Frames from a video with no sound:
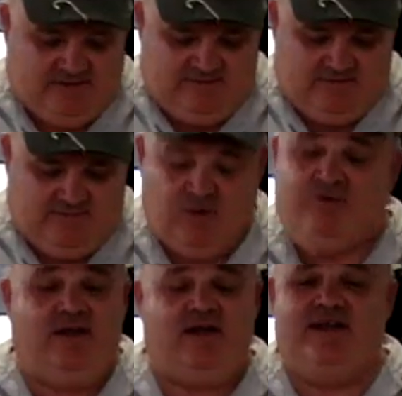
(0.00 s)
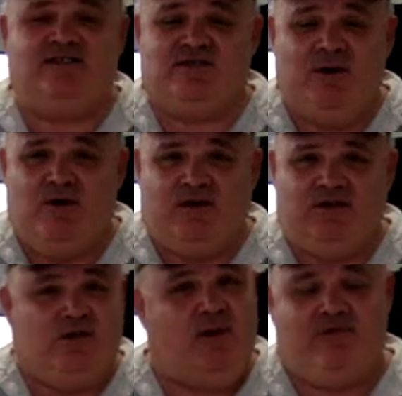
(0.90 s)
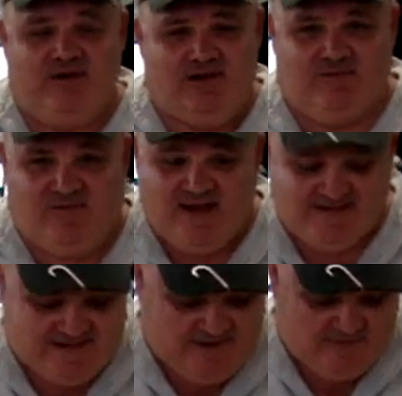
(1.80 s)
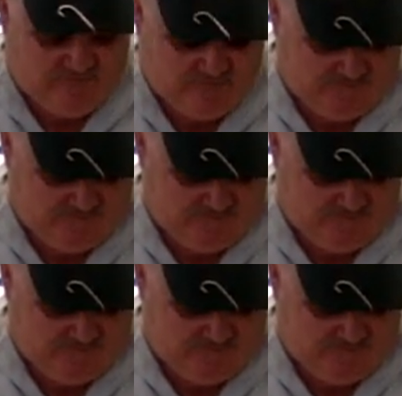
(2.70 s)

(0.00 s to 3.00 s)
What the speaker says: If you're reeling smoking, you ain't reeling fast enough.